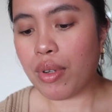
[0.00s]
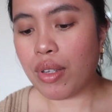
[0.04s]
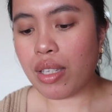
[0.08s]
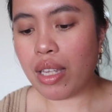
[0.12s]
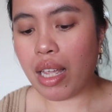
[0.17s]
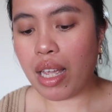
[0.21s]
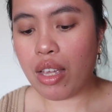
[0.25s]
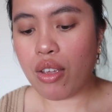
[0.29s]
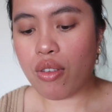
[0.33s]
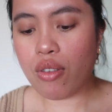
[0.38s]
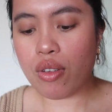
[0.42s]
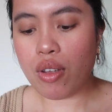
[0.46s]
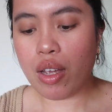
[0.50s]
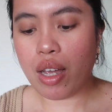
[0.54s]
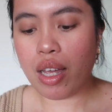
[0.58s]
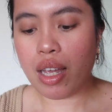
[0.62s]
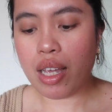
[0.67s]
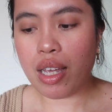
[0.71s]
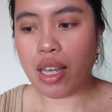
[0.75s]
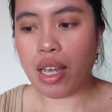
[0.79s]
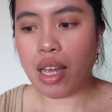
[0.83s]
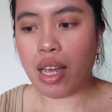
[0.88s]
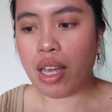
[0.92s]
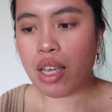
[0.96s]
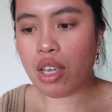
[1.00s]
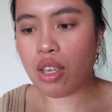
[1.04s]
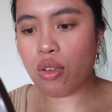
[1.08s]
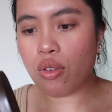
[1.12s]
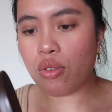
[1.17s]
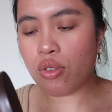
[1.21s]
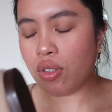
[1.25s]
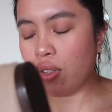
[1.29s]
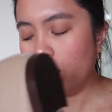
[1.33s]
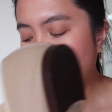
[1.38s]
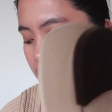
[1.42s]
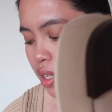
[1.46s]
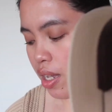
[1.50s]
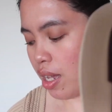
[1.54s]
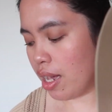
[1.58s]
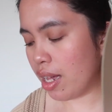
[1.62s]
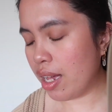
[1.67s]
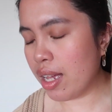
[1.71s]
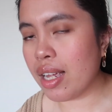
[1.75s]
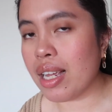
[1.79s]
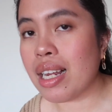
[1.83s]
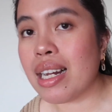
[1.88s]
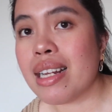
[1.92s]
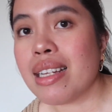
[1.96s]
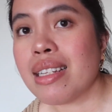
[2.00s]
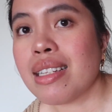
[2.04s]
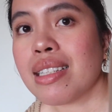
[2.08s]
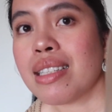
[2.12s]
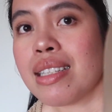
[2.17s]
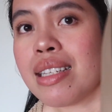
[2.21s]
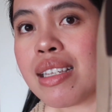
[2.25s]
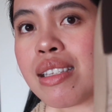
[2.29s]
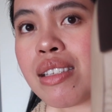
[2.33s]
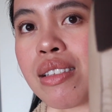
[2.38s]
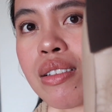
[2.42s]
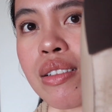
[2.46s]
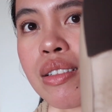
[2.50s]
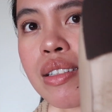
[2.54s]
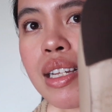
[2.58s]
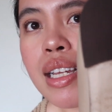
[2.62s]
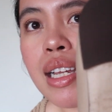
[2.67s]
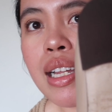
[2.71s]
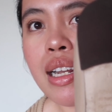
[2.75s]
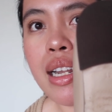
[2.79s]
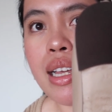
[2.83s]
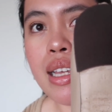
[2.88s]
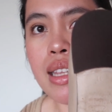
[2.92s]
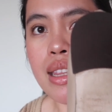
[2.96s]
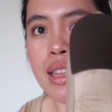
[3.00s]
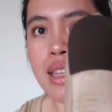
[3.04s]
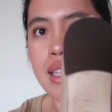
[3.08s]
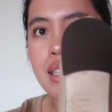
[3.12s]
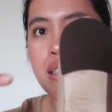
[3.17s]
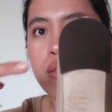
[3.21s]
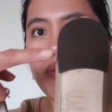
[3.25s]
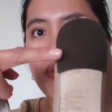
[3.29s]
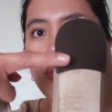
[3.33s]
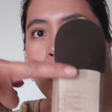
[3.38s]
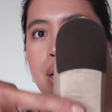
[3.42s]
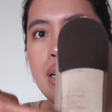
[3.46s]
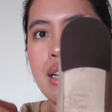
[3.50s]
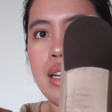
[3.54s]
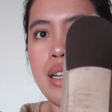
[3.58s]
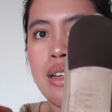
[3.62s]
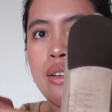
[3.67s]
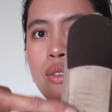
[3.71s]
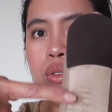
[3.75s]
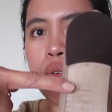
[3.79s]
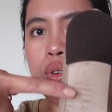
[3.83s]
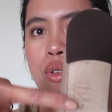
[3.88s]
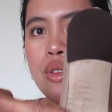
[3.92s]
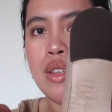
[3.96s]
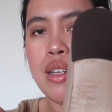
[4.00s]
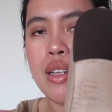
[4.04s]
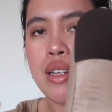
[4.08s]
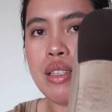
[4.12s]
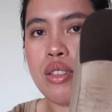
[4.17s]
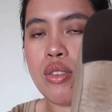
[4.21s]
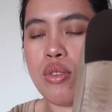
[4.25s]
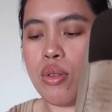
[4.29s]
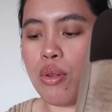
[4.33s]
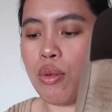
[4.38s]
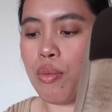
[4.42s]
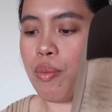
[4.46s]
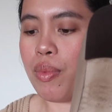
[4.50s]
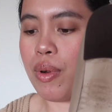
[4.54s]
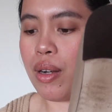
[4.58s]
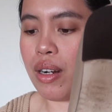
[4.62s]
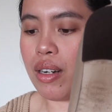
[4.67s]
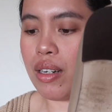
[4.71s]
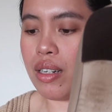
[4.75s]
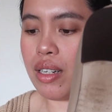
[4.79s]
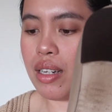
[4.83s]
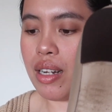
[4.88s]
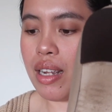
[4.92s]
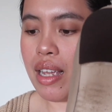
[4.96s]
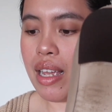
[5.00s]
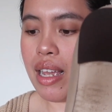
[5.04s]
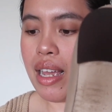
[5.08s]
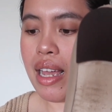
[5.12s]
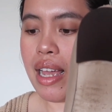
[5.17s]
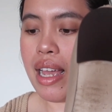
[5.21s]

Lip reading: because I cleaned it yesterday, like this part and the sole part,